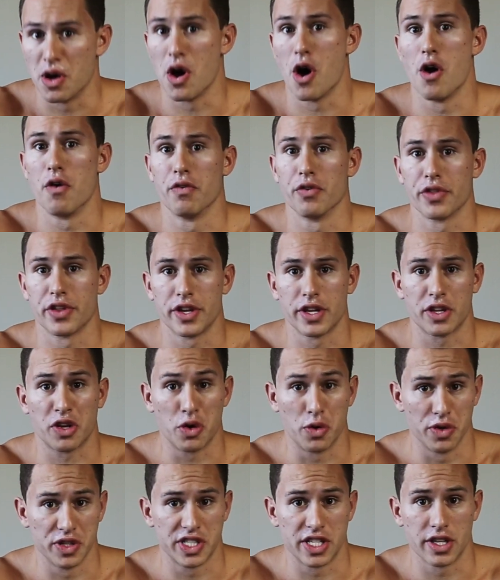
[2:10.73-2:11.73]
Over the
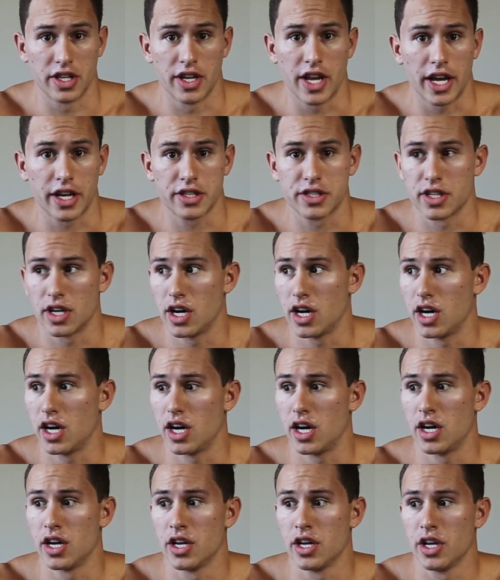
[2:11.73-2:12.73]
course of the next
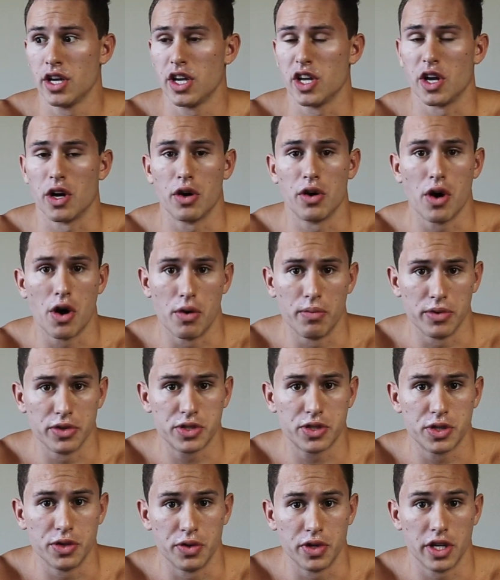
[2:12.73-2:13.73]

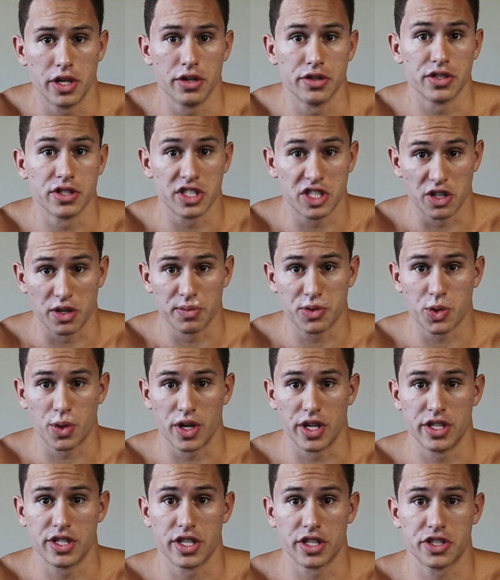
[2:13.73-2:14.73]
almost 2 years until I'm
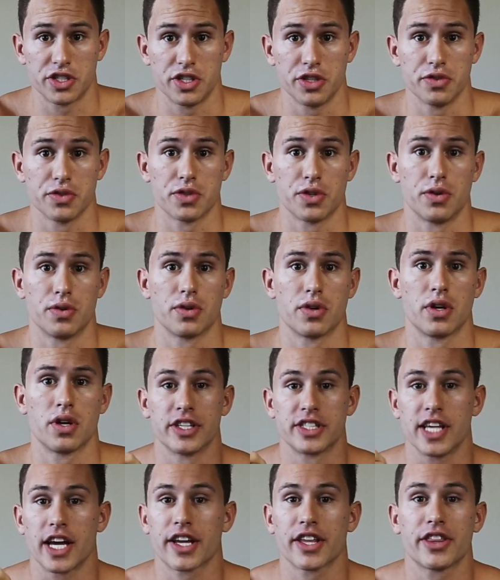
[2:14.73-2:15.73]
26 years old.
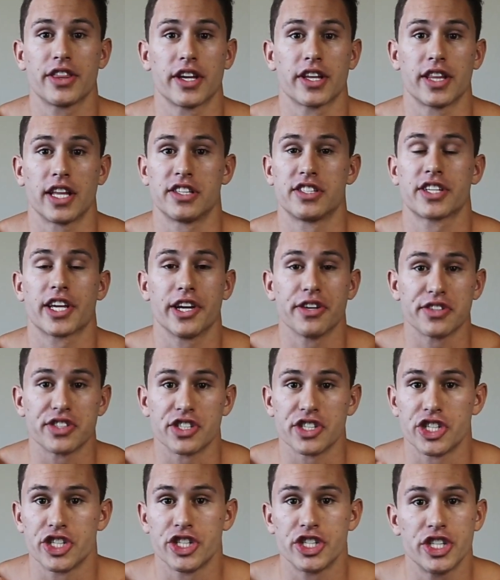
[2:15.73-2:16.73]
The second thing that scares
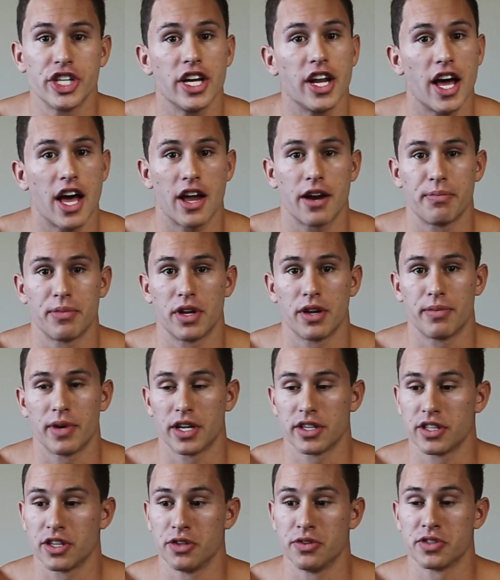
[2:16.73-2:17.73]
the shit out of me
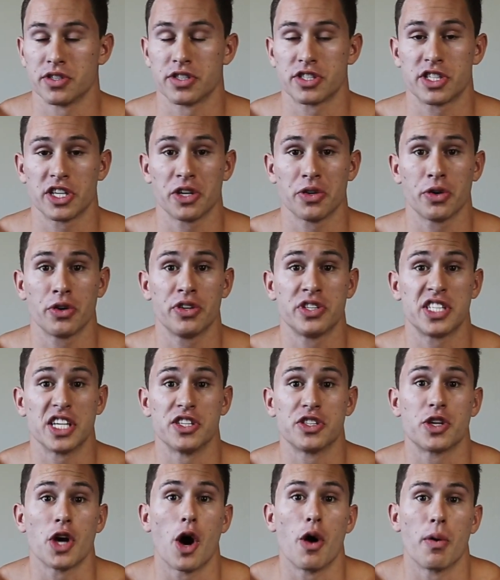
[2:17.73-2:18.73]
about using steroids
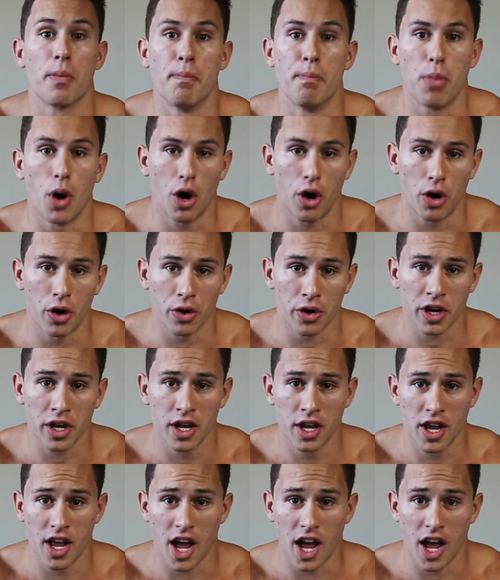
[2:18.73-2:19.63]
is going bald.